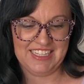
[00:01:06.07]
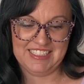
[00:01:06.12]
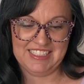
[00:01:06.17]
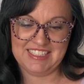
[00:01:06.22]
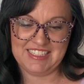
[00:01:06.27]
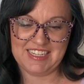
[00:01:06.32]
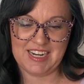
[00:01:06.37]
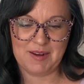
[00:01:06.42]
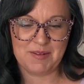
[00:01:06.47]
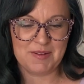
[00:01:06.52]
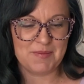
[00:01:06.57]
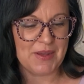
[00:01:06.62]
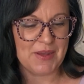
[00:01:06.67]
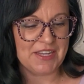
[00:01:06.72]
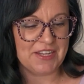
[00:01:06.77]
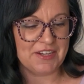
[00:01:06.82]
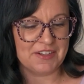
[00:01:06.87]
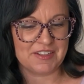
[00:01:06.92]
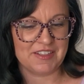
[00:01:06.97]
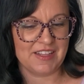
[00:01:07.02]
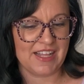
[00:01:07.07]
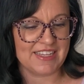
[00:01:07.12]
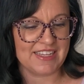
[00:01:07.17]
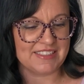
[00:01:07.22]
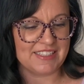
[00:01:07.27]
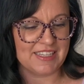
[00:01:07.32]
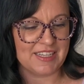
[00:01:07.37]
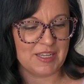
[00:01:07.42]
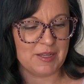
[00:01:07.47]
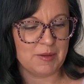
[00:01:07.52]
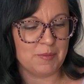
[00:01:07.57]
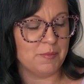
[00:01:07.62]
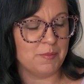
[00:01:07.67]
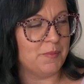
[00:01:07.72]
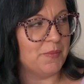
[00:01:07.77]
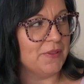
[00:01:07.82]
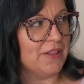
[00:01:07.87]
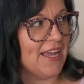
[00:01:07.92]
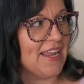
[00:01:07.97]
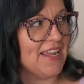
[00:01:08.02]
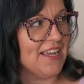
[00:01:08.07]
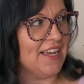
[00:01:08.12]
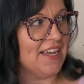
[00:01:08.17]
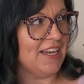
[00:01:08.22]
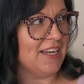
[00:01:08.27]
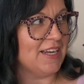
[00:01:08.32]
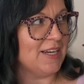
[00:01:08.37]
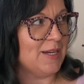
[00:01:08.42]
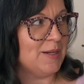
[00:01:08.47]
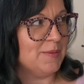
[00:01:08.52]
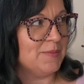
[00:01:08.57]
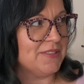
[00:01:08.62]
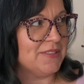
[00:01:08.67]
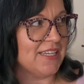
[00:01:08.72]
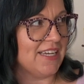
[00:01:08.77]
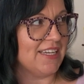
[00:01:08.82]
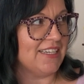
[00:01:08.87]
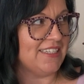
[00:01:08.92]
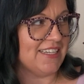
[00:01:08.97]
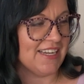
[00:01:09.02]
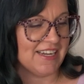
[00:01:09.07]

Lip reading: It's time to make your classic blank upside